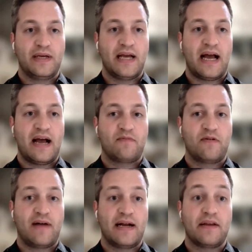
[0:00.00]
we have
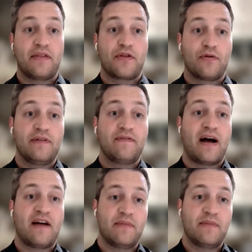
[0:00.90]
provided
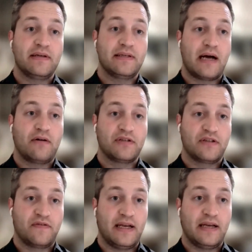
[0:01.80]
$35 million
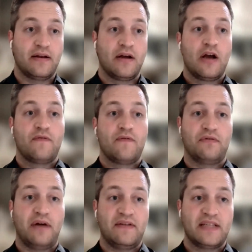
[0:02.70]
of aid for
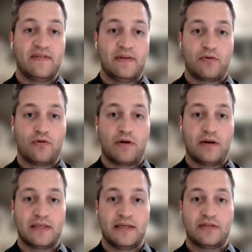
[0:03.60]
life-saving
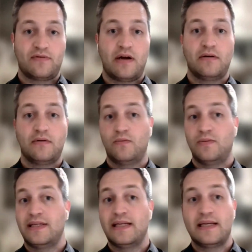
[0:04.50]
programs in Israel.
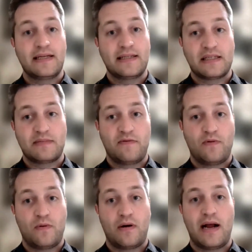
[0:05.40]
Didn't exist
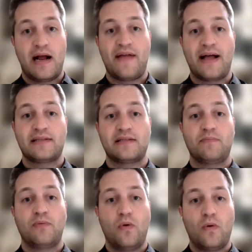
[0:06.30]
before. And that
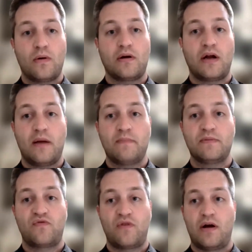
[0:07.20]
support
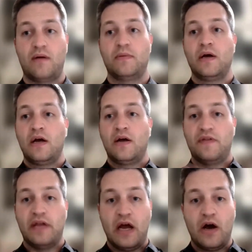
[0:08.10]
comes from
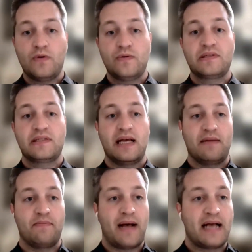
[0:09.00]
the hosts and
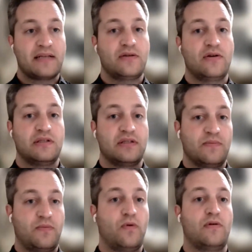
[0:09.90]
ambassadors and
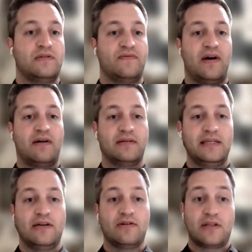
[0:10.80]
supporters and
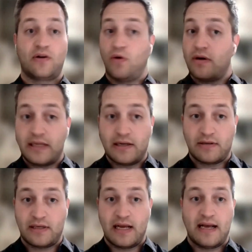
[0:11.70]
volunteers that are all here
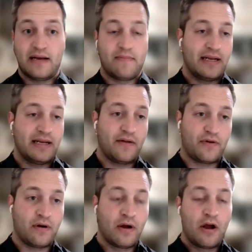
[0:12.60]
today and many
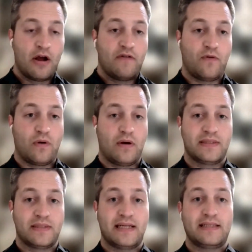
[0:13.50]
other
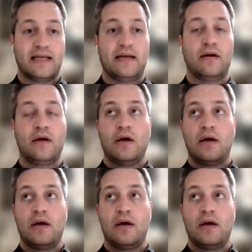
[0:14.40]
forums that said,